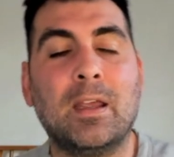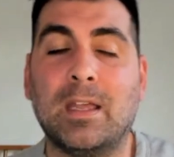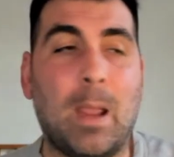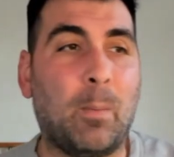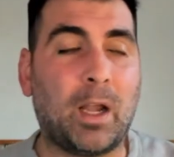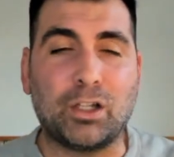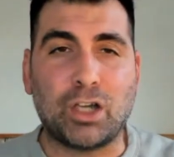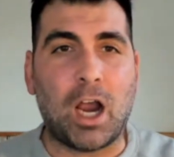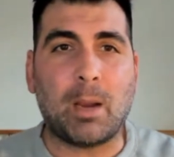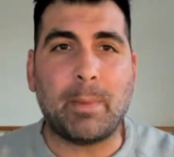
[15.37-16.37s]
And we're going to
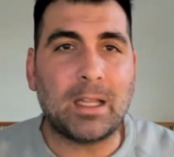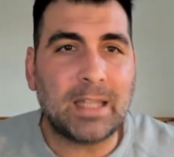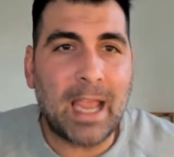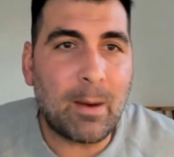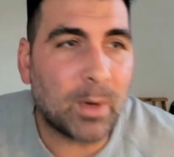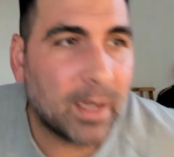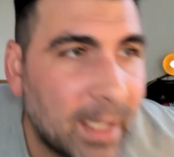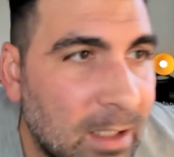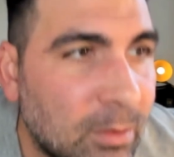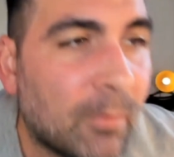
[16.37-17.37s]
talk about that. We're going to
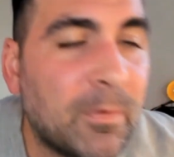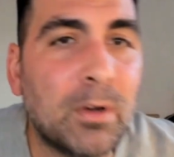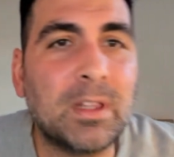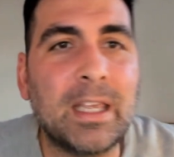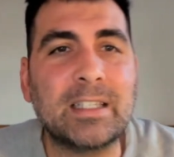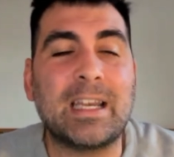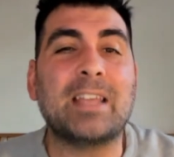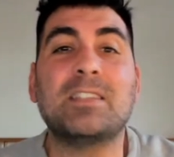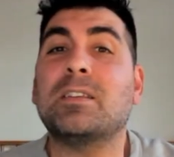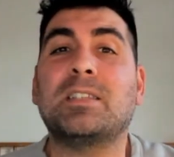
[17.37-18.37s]
get into a few things. And
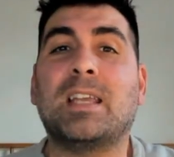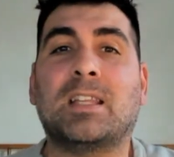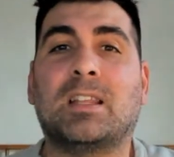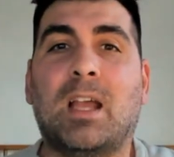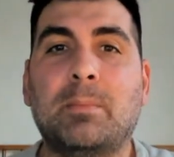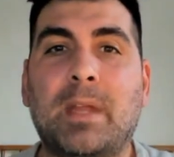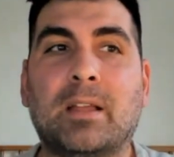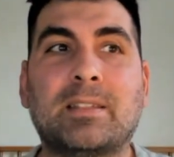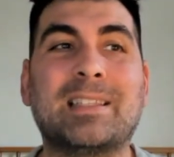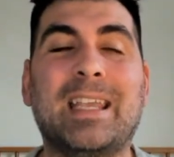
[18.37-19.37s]
as you can see on the thumbnail, it
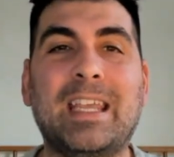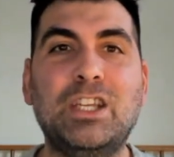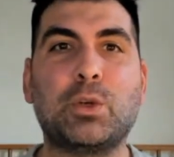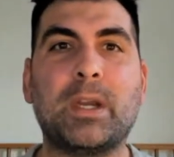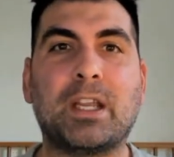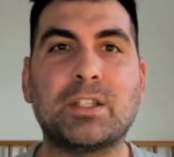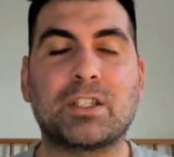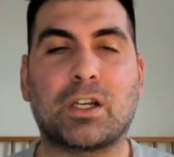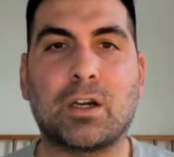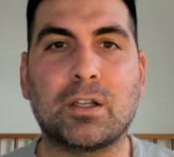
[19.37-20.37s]
says injury
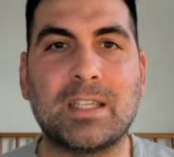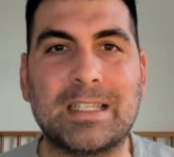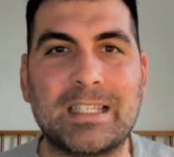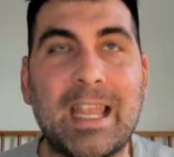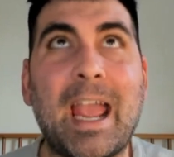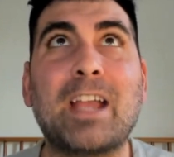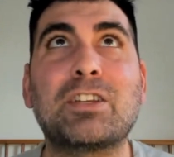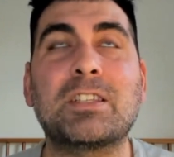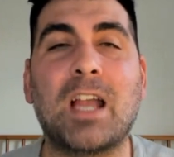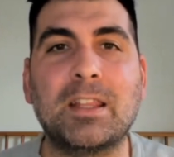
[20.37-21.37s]
concerns, and Stash
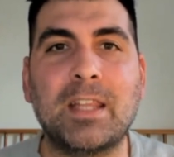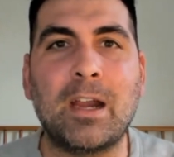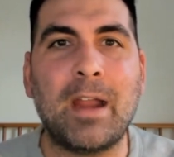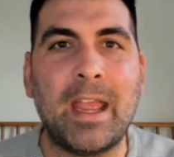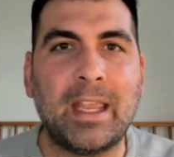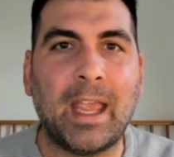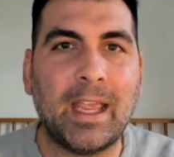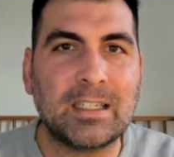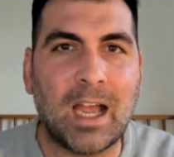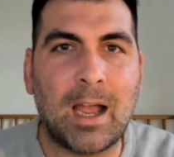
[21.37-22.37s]
is on there,
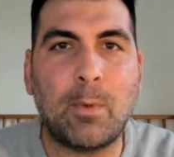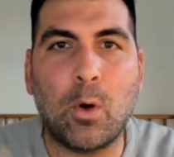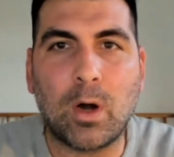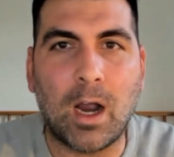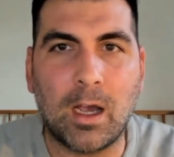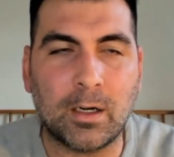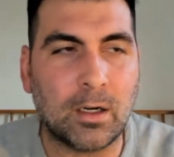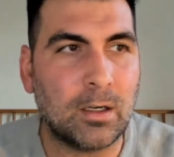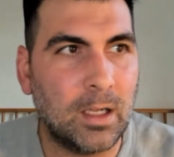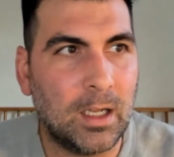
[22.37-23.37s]
a.k.a. Tom
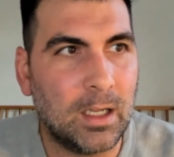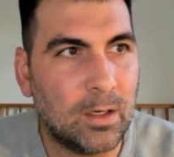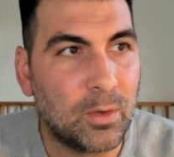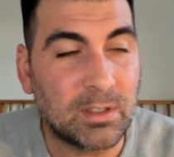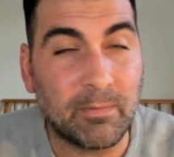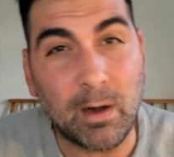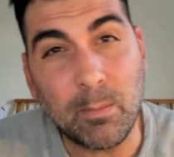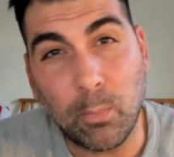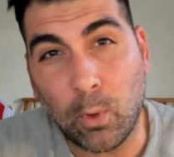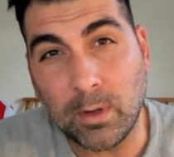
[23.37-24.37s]
O'Connor, who was a very
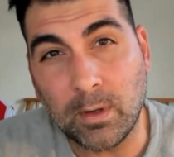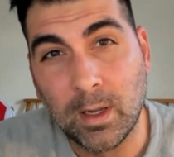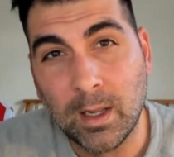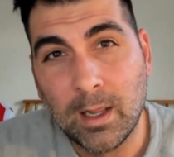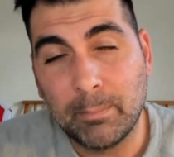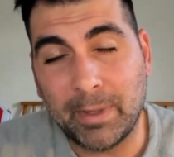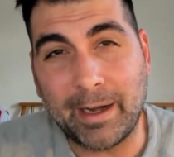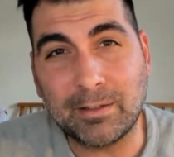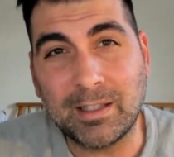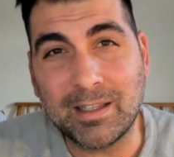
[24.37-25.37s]
important
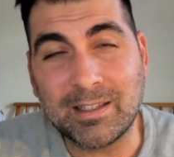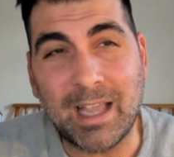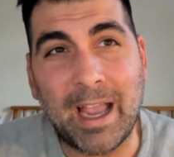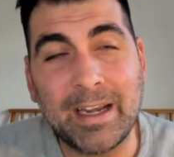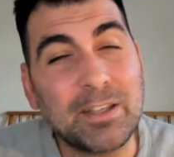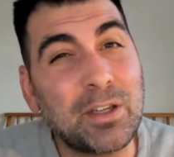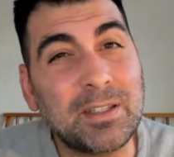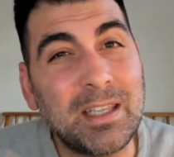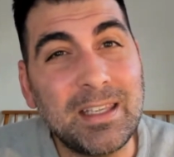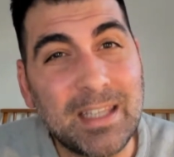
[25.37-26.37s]
player to the side. As you can
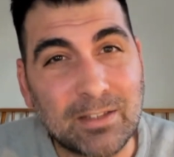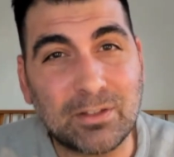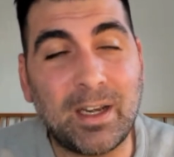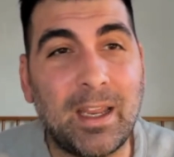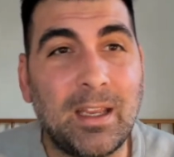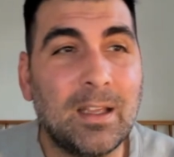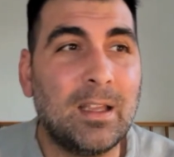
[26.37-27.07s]
see yesterday,